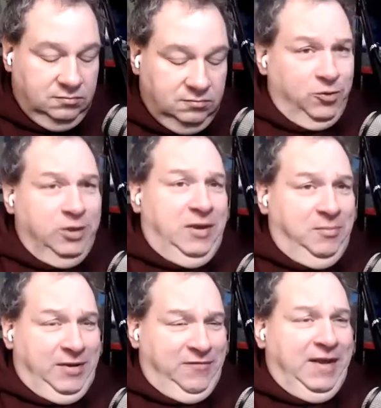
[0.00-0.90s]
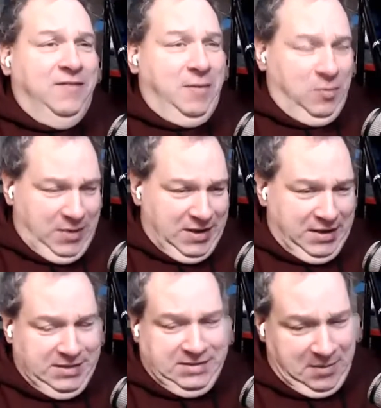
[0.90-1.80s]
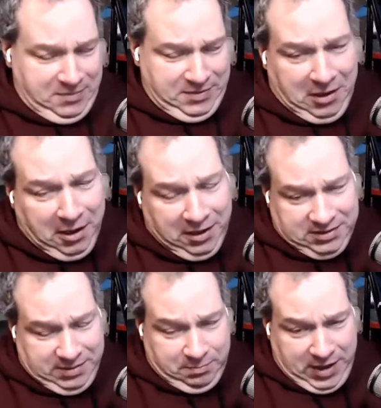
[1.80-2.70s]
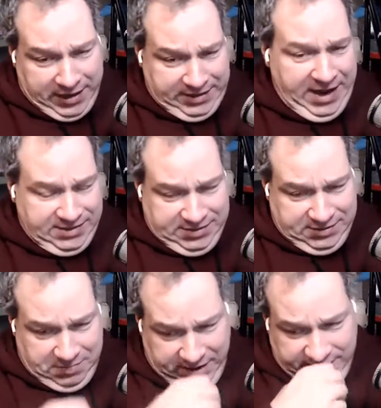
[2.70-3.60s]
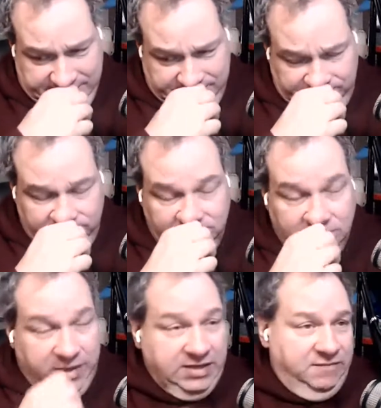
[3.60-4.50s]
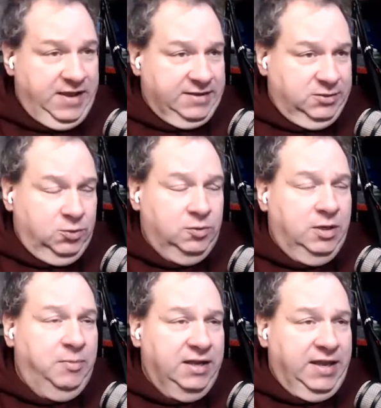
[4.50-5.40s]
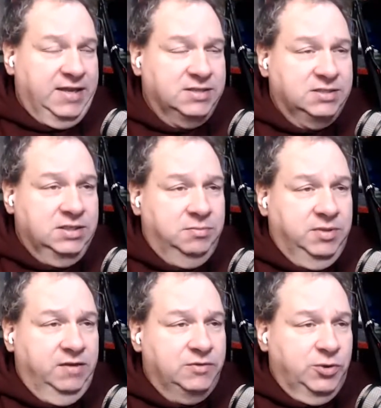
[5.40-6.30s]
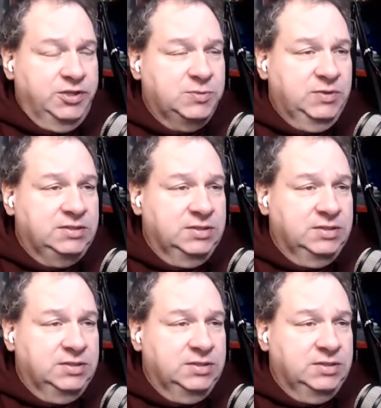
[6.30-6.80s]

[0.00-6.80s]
really been a big fan of Apple Podcasts app at all, because Pocket Cast is my my de facto podcast player of choice. But